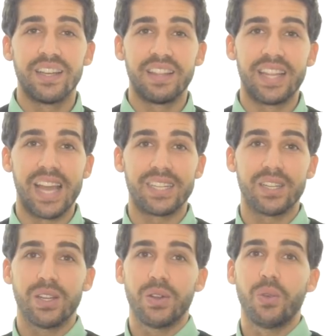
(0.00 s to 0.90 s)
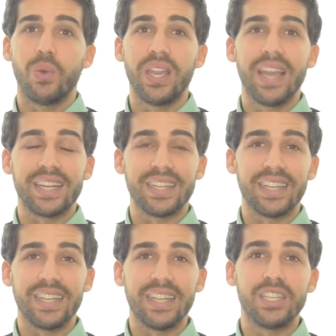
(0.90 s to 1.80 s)
that we get
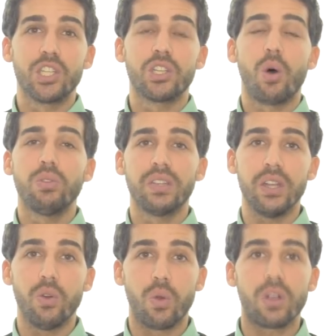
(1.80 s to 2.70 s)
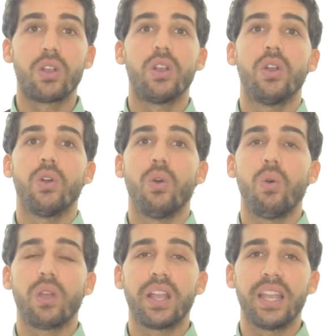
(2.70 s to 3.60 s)
insulted
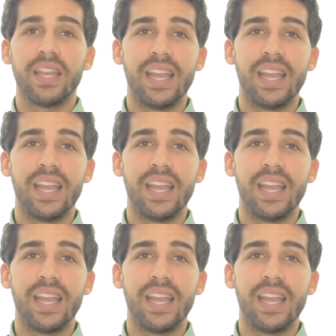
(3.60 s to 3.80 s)
or